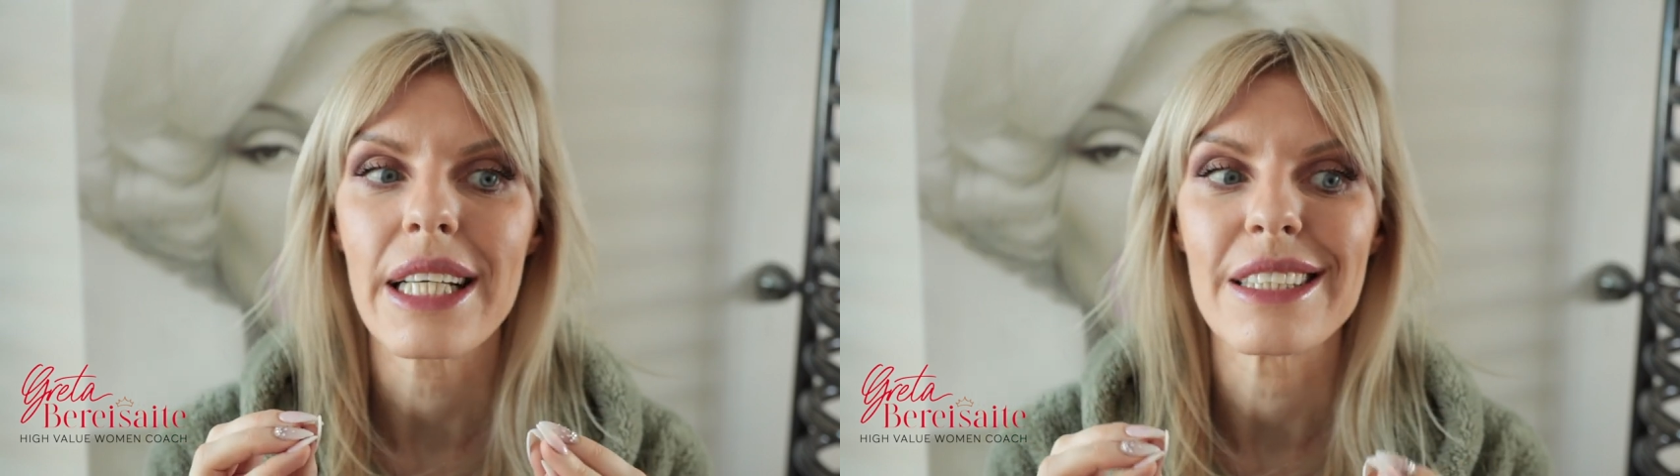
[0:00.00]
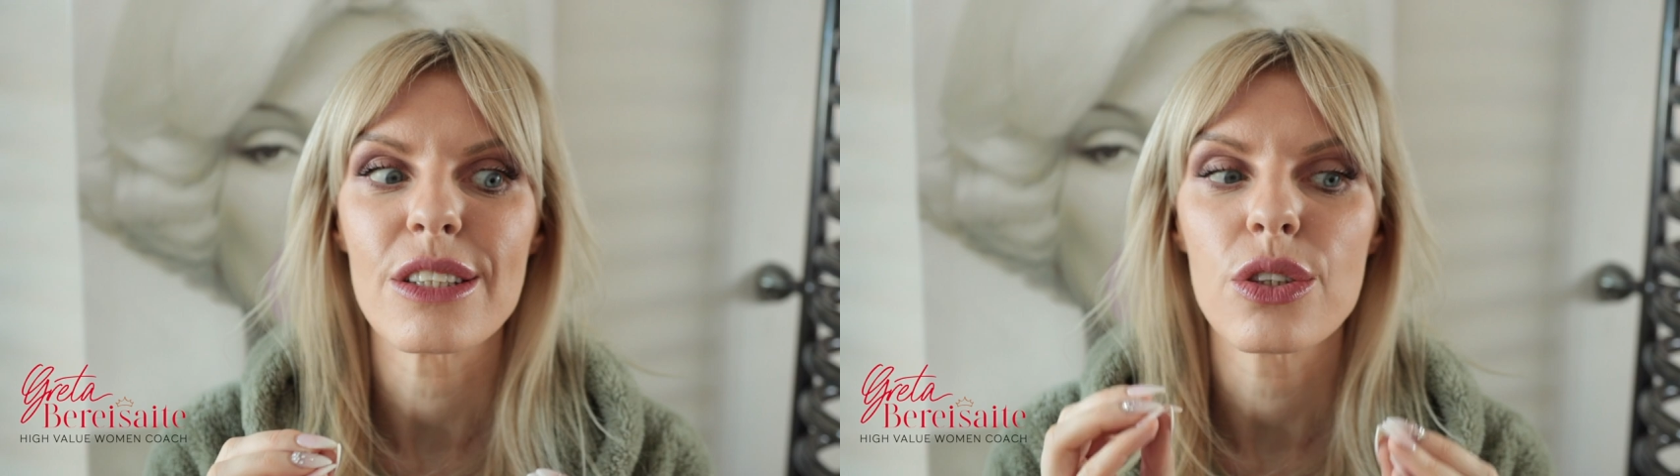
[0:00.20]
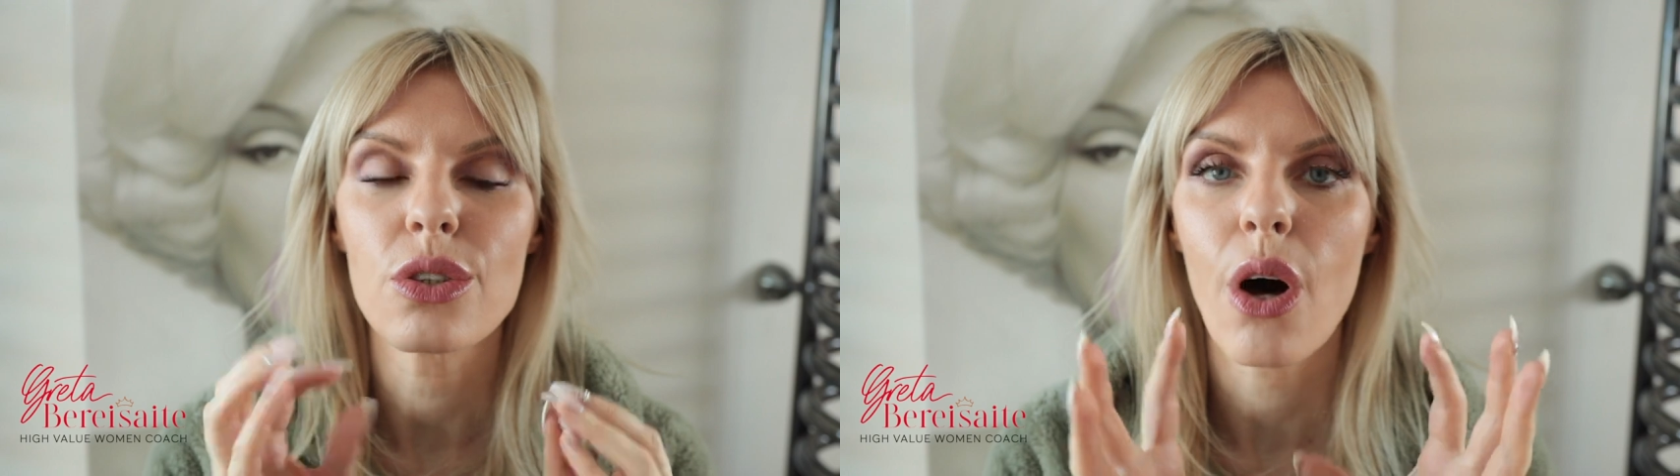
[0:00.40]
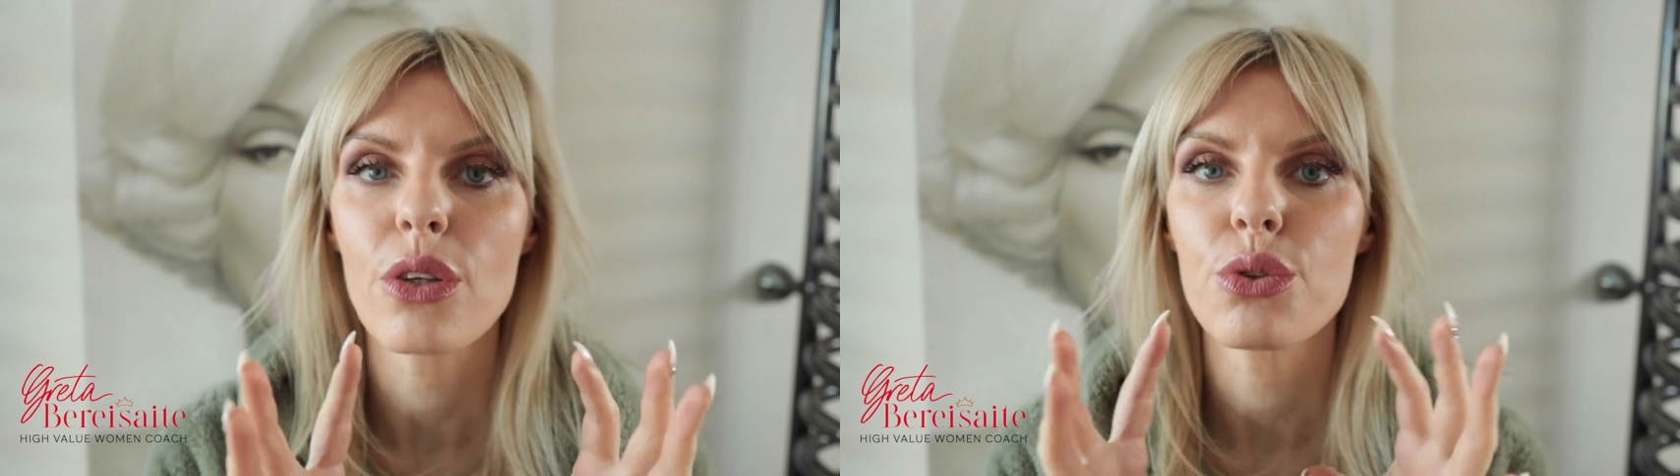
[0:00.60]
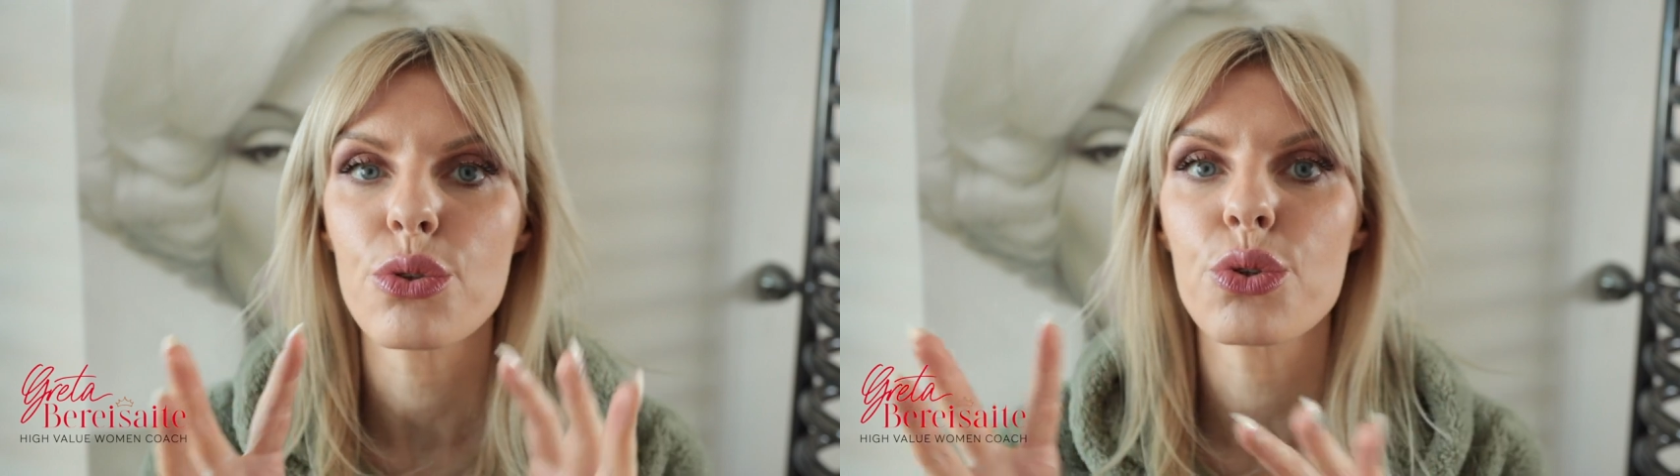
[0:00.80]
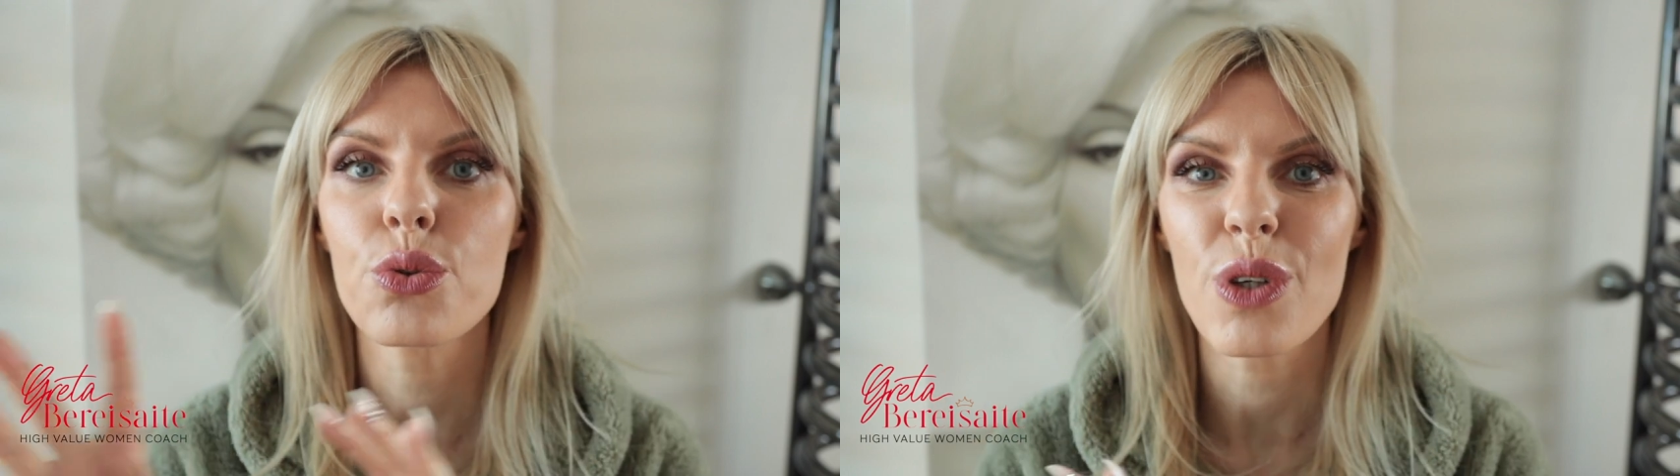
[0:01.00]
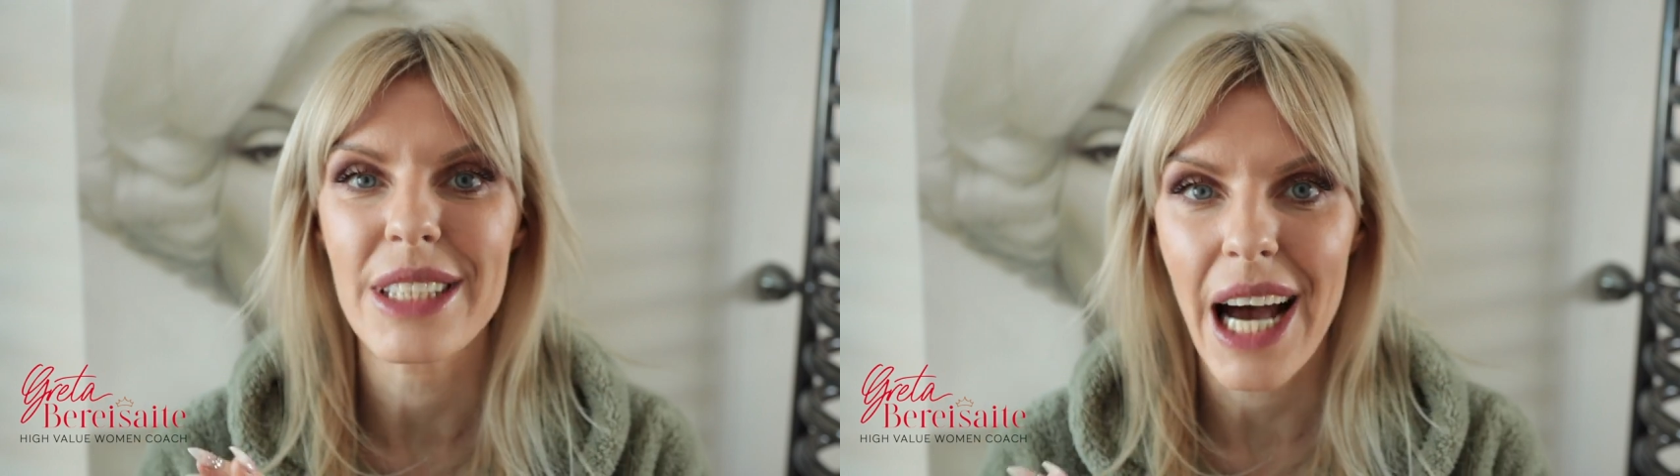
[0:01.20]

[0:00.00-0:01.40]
is not to sort